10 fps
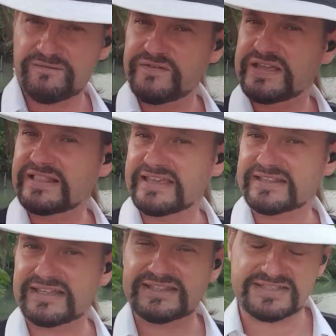feeling
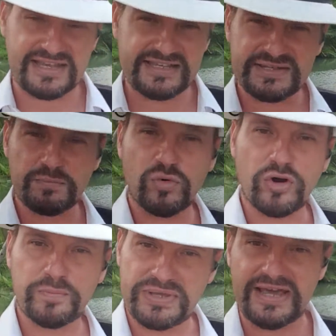that there is
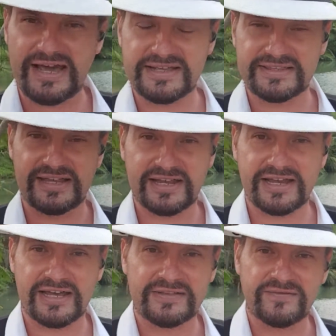more behind the
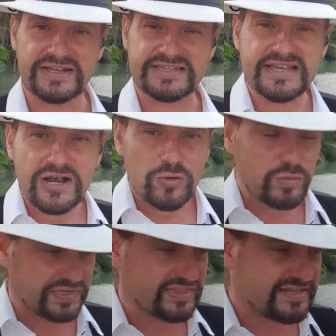canvas,
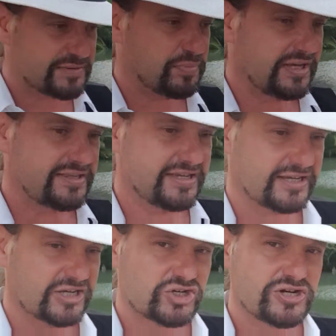with this painting
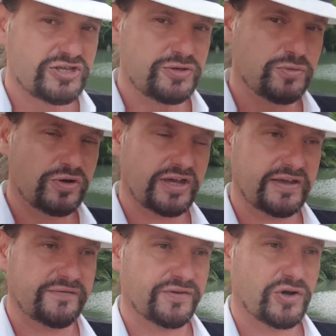actually you
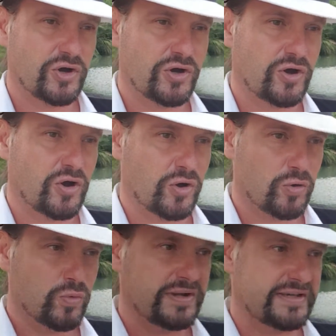have
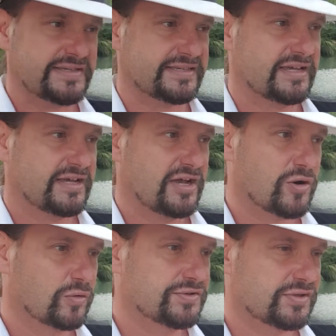always
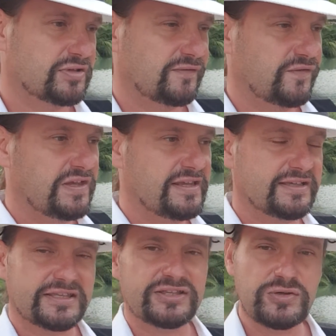also the
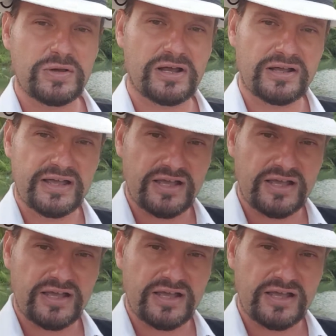feeling that you are